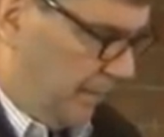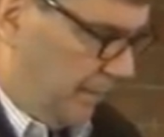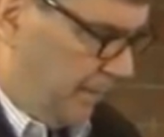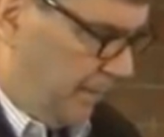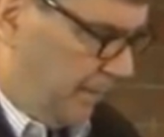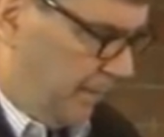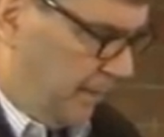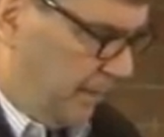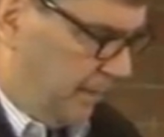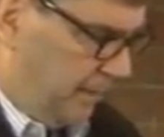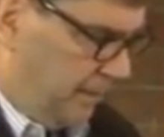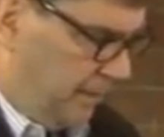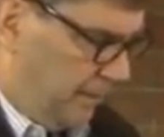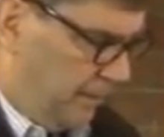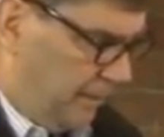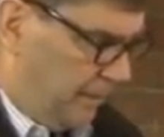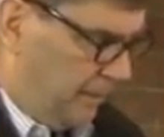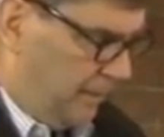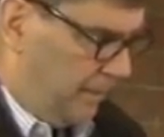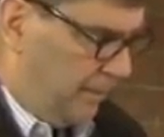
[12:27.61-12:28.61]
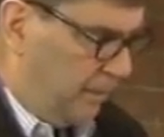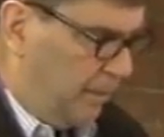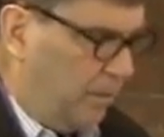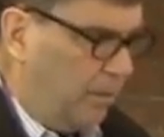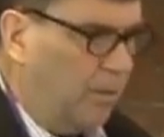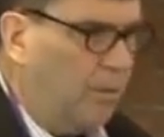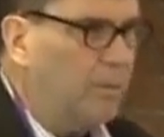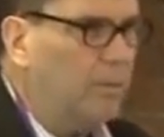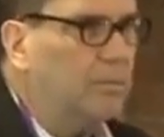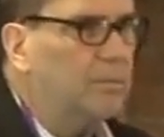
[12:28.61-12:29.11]
the, the
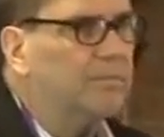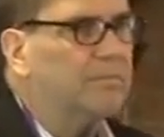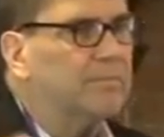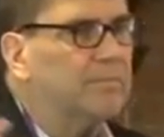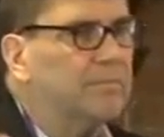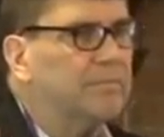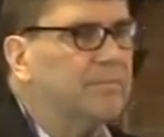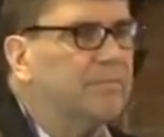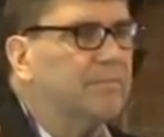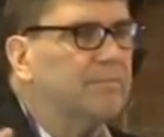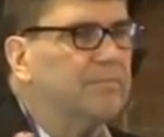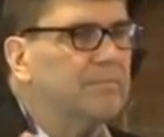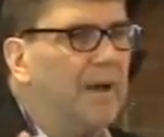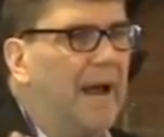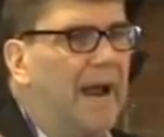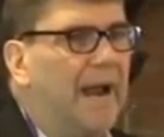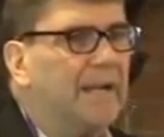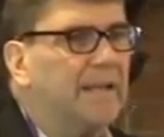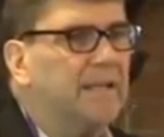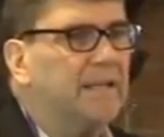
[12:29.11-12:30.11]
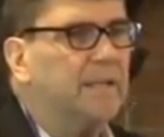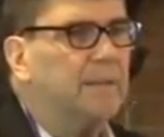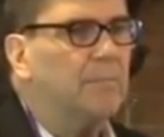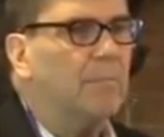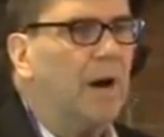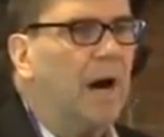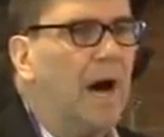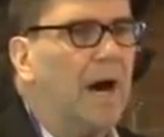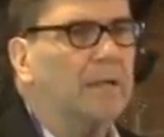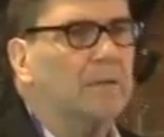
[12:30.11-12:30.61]
whole vanity
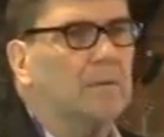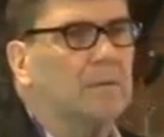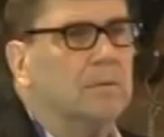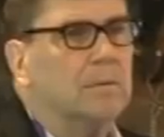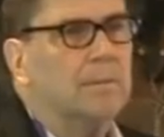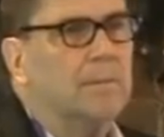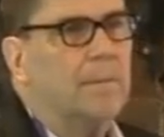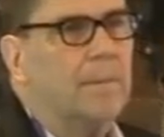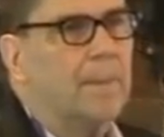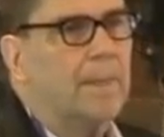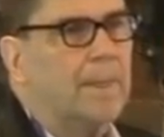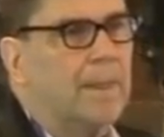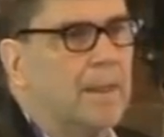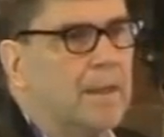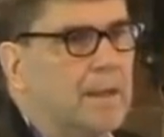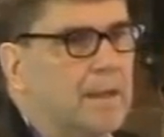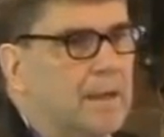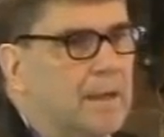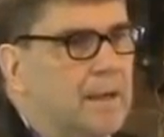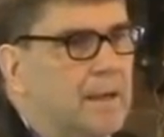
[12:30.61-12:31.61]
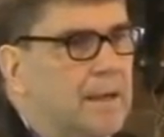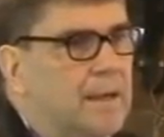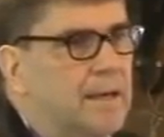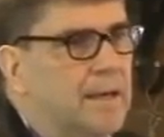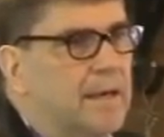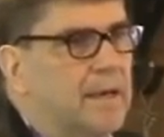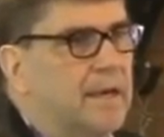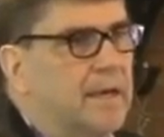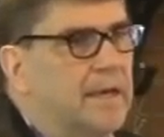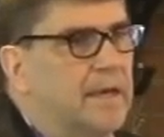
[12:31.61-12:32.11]
model
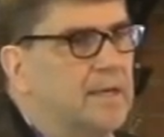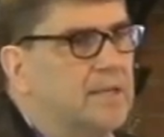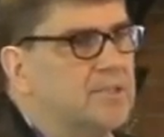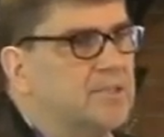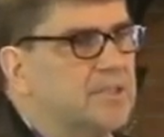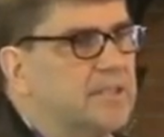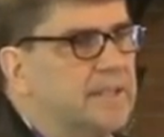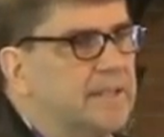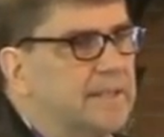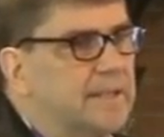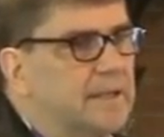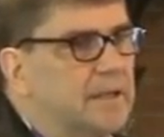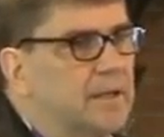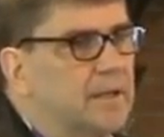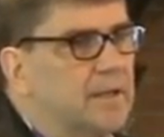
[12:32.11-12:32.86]
is that,